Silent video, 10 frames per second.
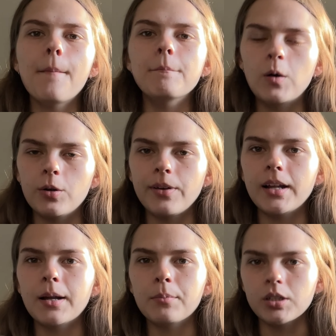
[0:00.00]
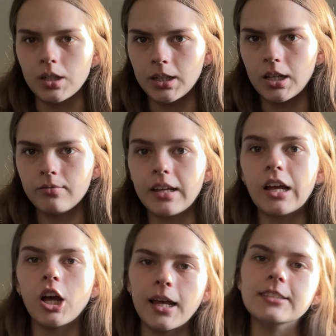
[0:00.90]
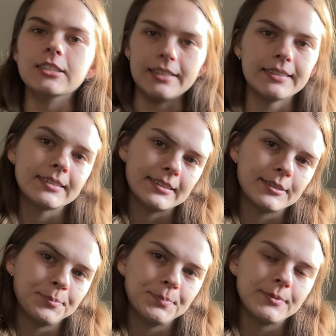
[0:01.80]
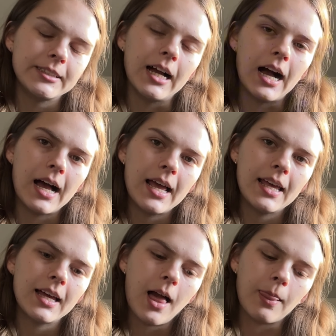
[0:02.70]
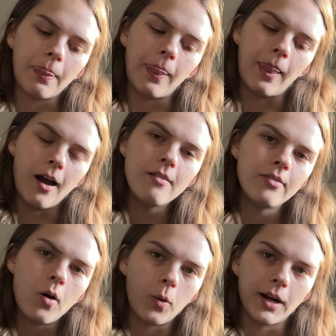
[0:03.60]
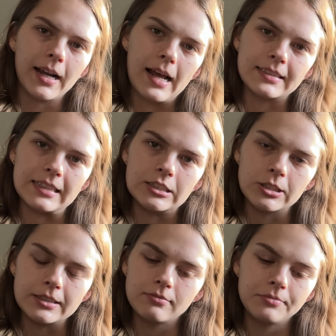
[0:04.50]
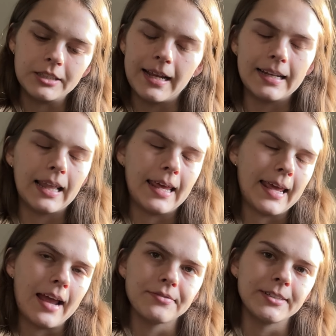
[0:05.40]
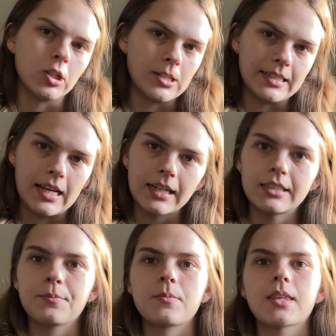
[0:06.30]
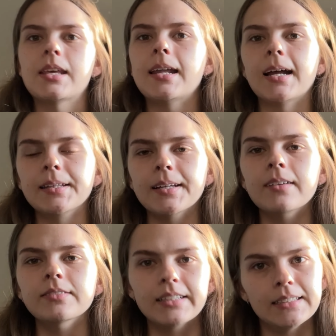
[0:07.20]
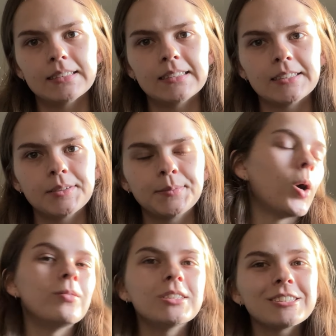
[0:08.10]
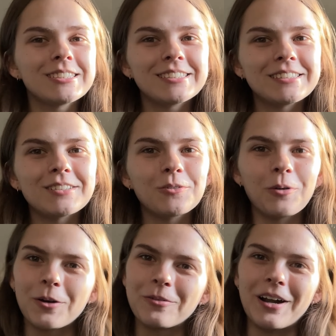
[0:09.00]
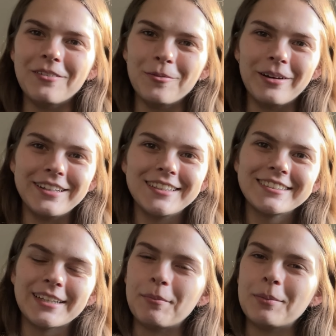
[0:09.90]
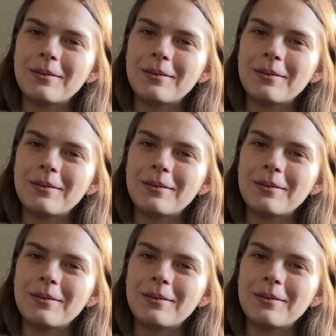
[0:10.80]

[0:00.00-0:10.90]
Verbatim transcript: motivated and productive is lists. I love organization in like every context and I love lists. Obviously this doesn't work for everybody. Some people